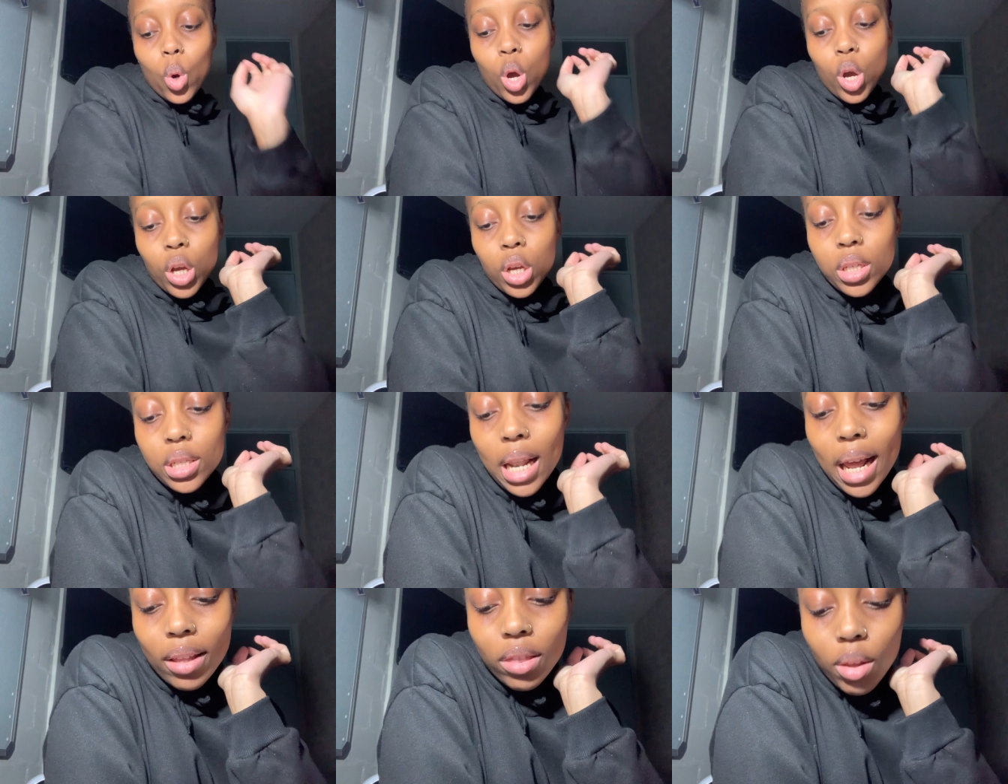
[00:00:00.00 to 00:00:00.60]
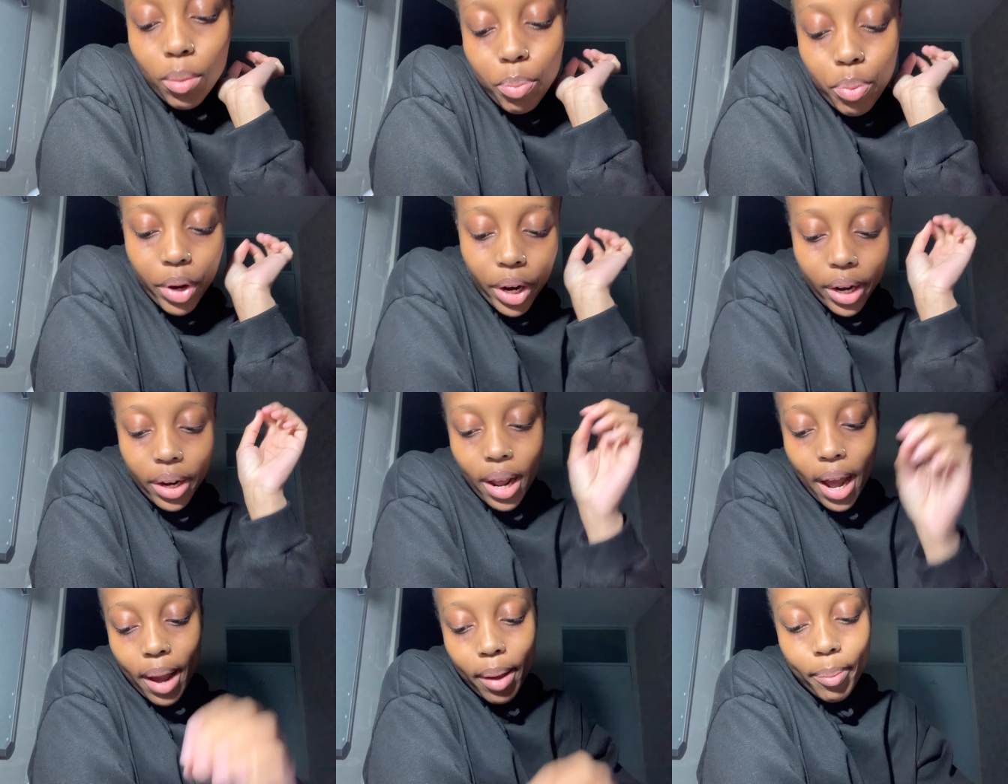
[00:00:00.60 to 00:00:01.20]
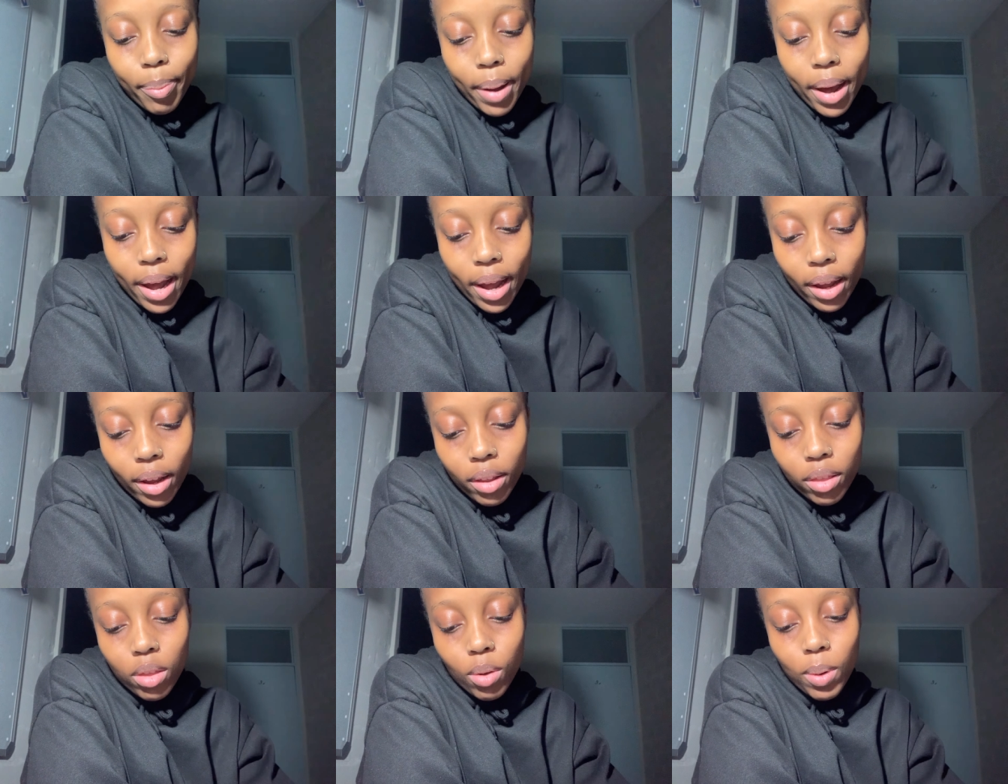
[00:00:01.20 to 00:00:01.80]
Cause like the bread I
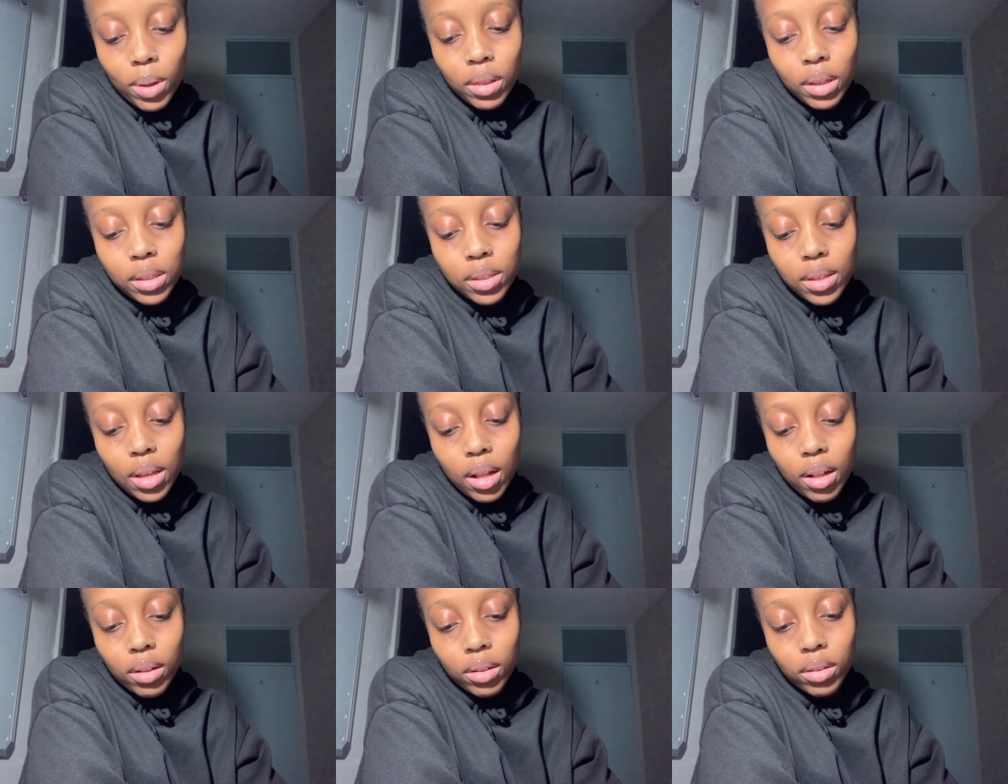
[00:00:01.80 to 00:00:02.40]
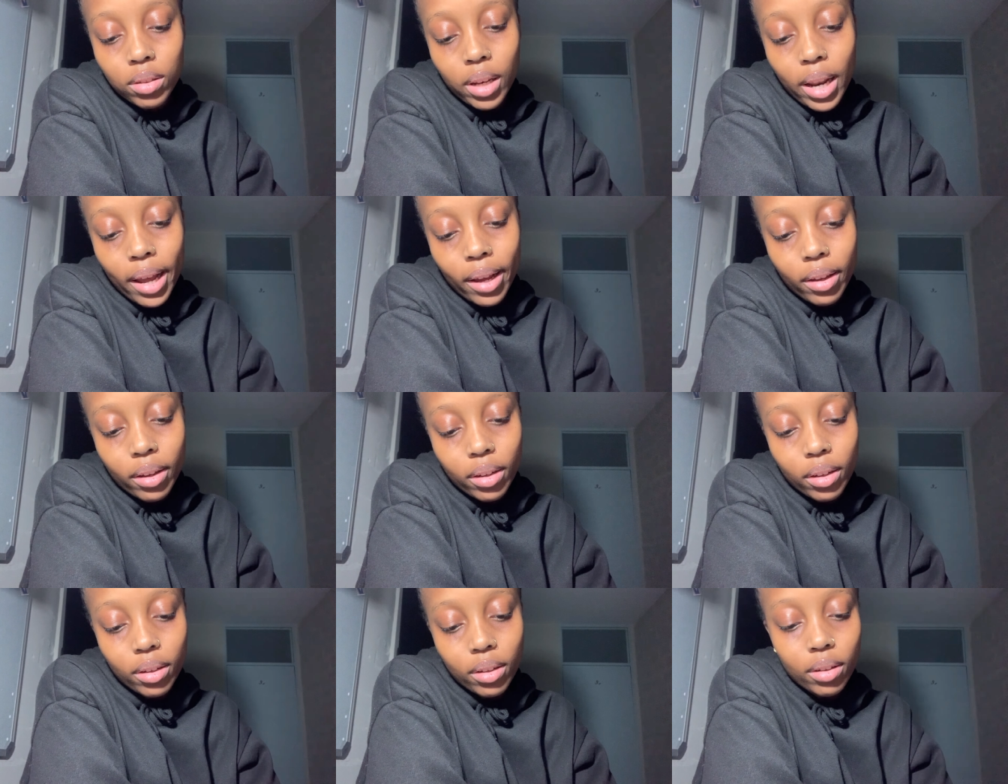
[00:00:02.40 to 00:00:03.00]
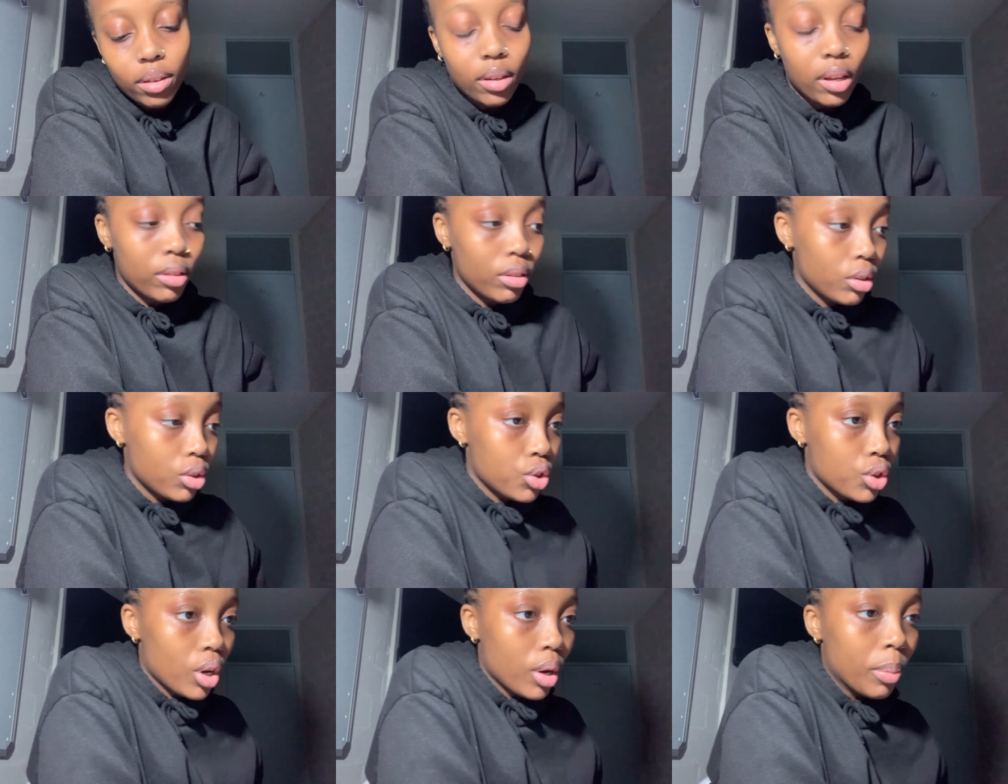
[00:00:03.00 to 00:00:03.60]
buy, the one they sell like at
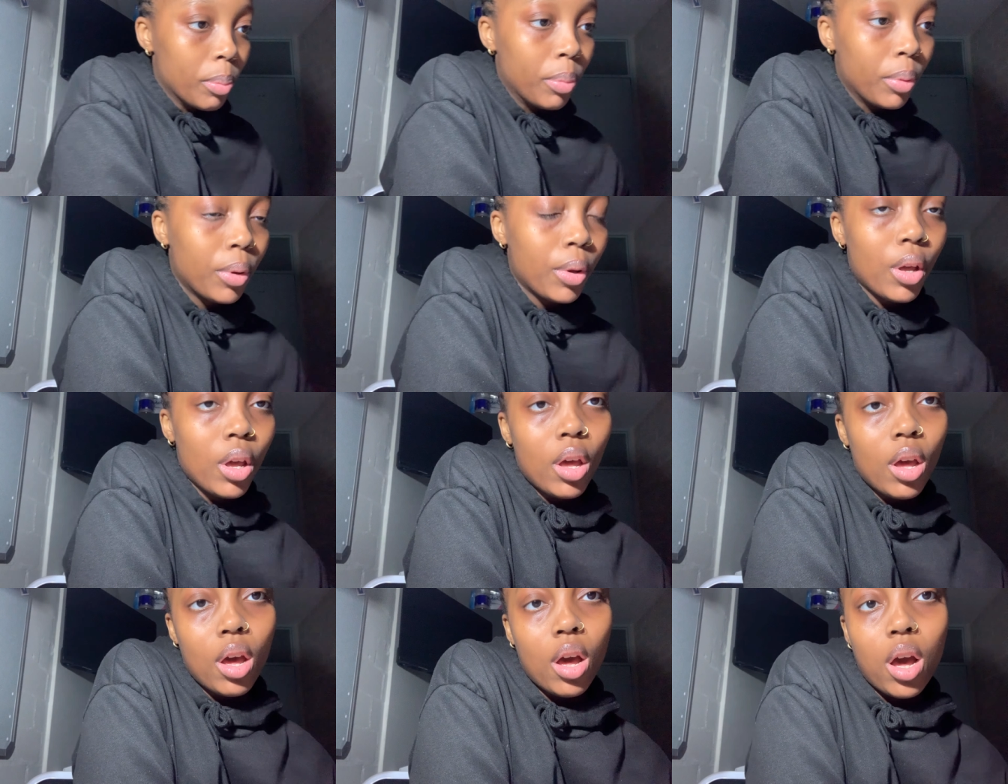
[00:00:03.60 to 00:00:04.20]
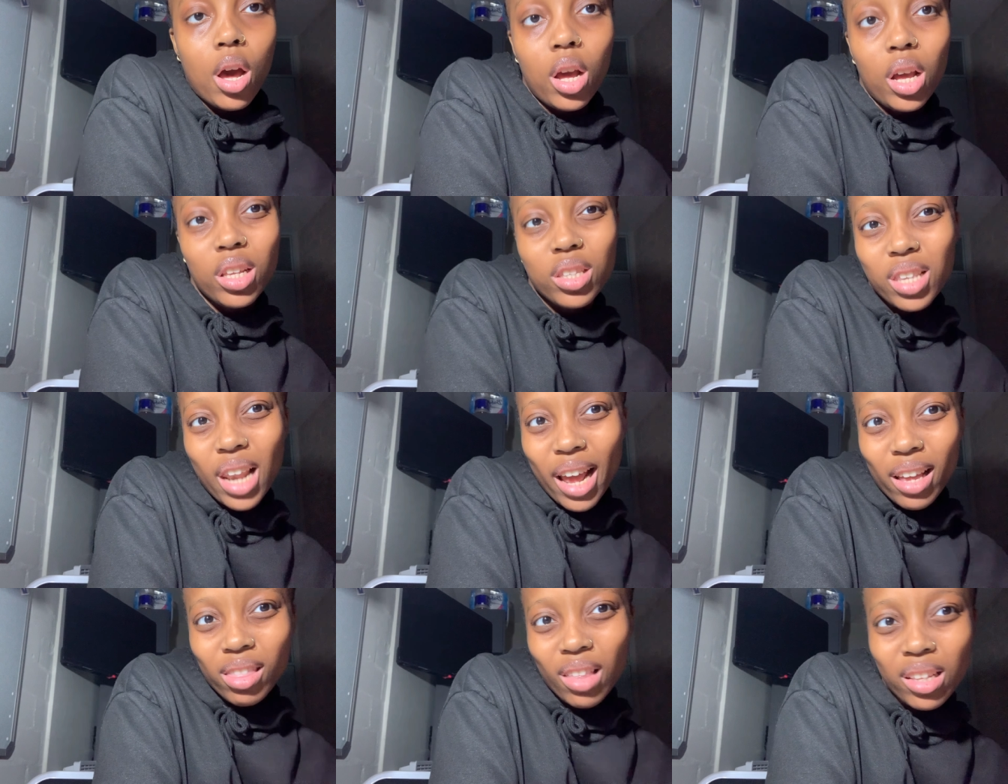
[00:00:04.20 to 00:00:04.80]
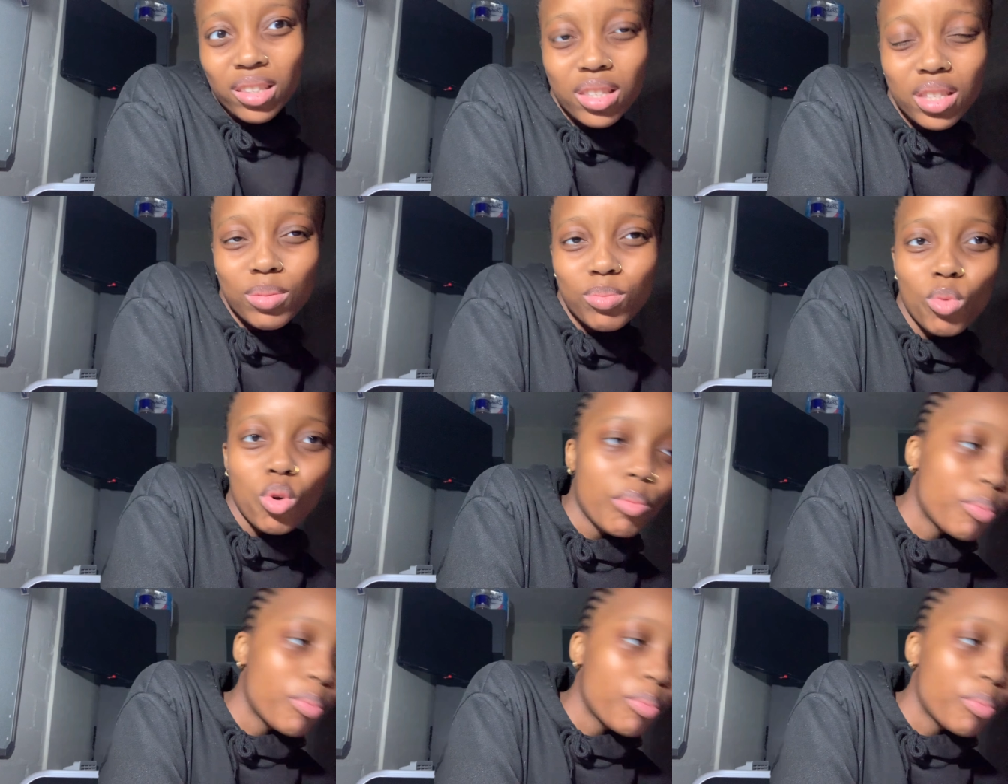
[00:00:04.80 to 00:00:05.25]
the shop, it's like that small